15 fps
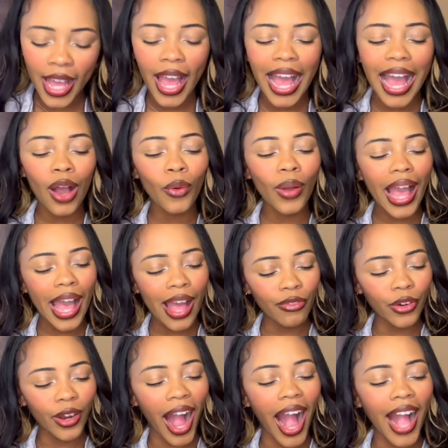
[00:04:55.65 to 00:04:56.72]

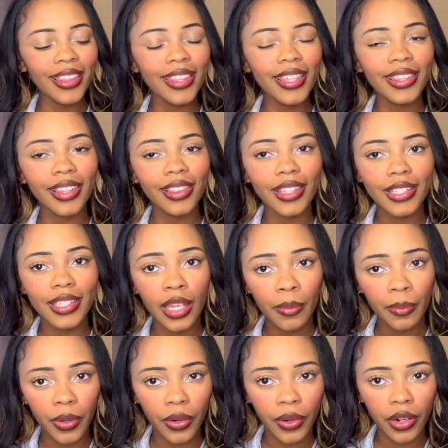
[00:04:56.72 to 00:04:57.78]
However, I think that this
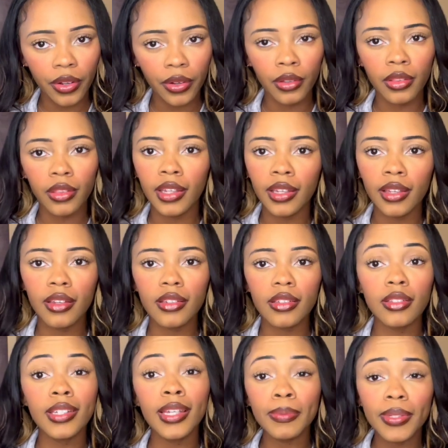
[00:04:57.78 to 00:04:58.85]
hypocritical thinking
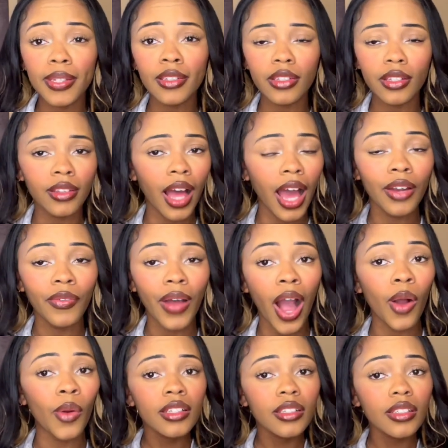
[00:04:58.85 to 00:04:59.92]
seeps into a lot of our